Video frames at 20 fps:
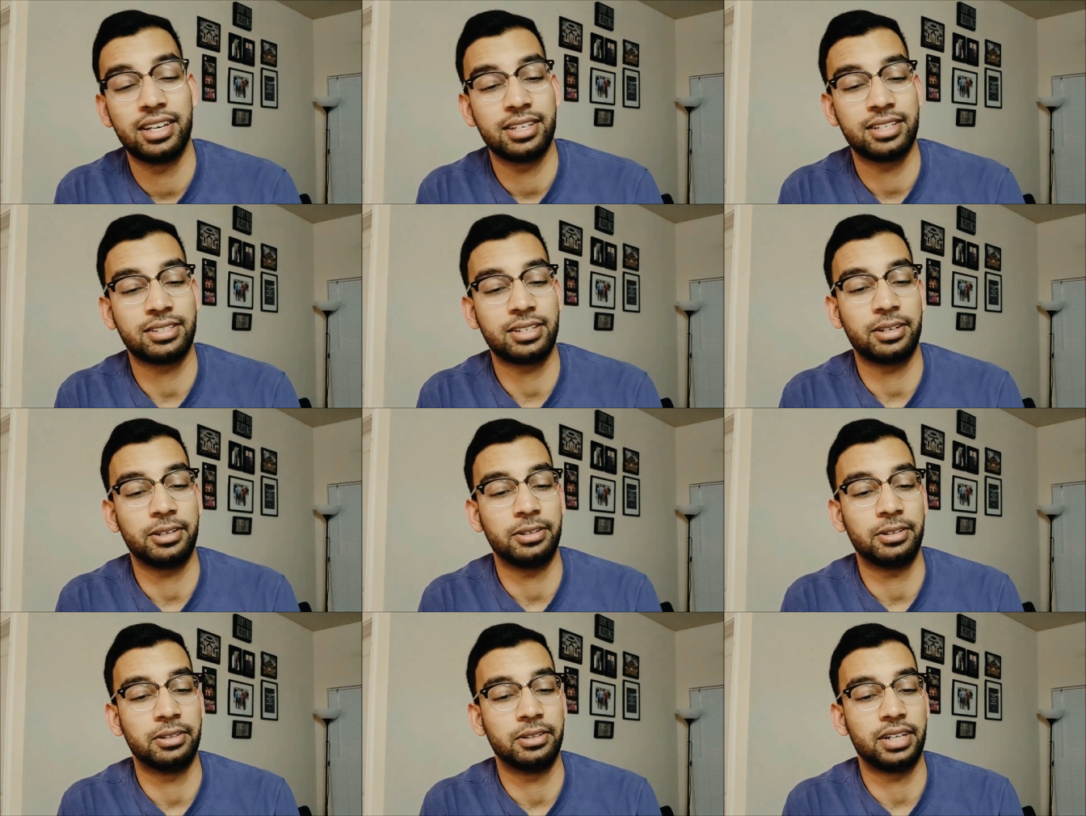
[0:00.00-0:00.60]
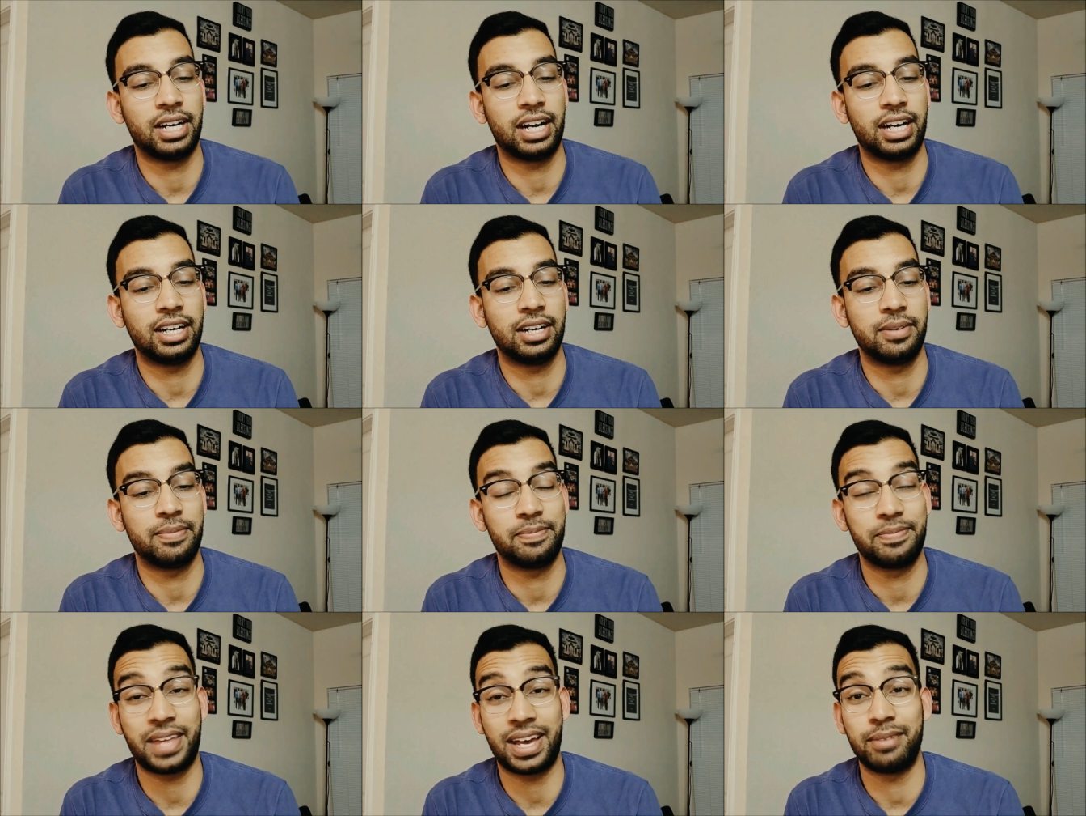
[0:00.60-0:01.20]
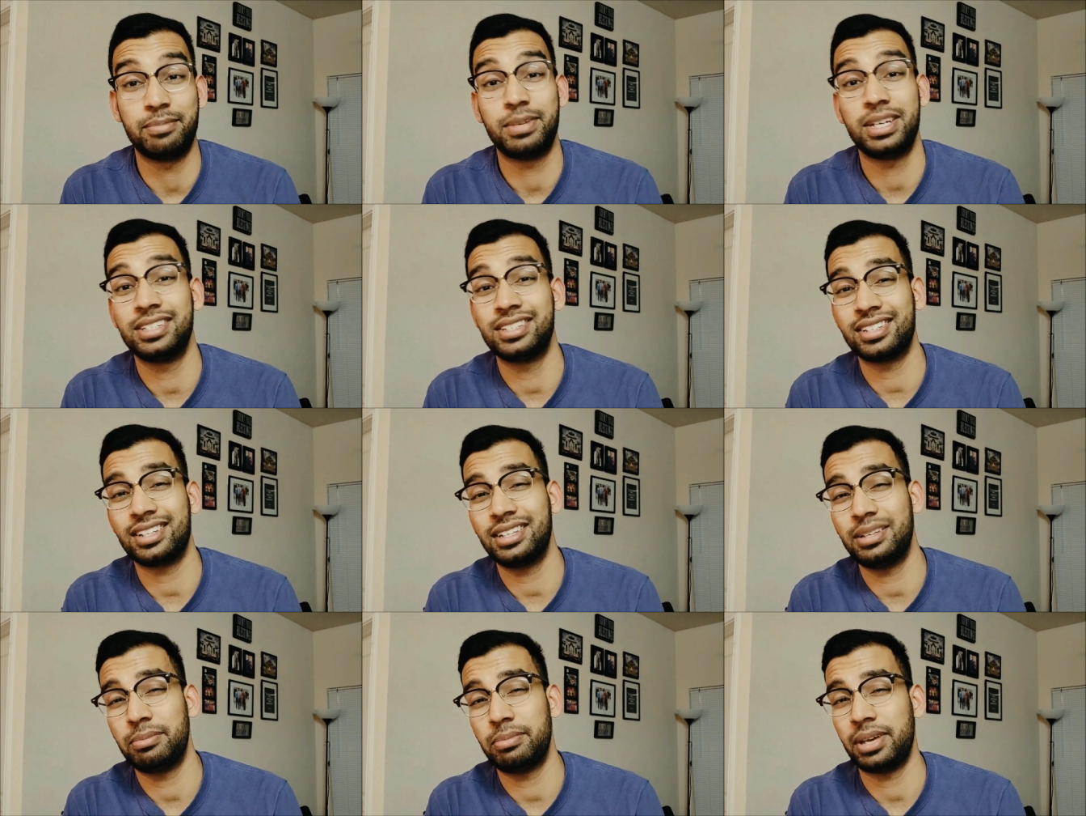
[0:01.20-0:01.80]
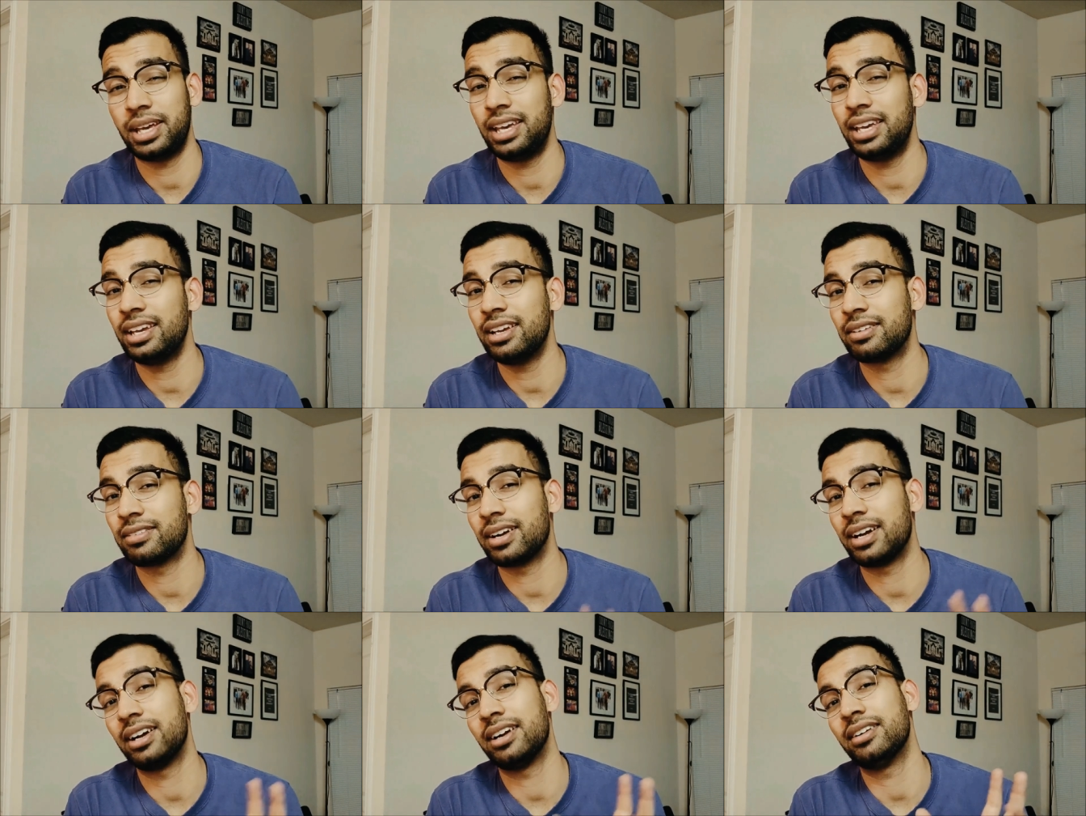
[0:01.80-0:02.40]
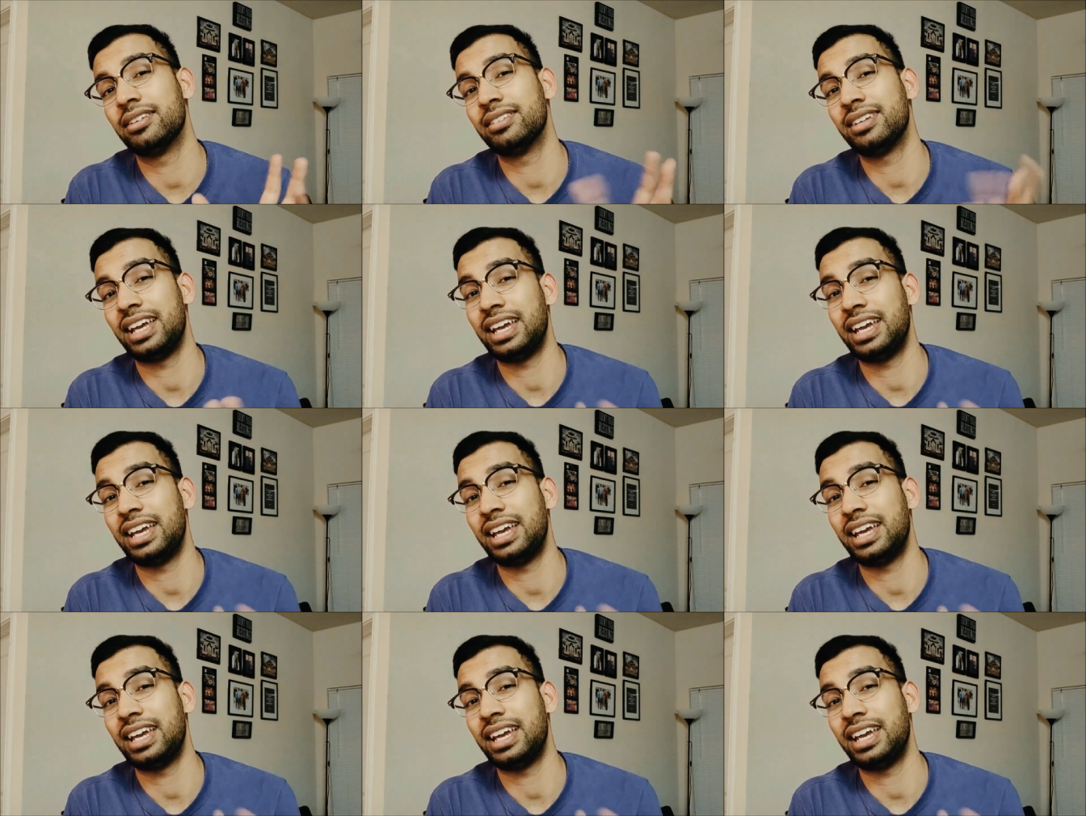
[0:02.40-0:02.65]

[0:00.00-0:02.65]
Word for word: So um, I'm basically paying around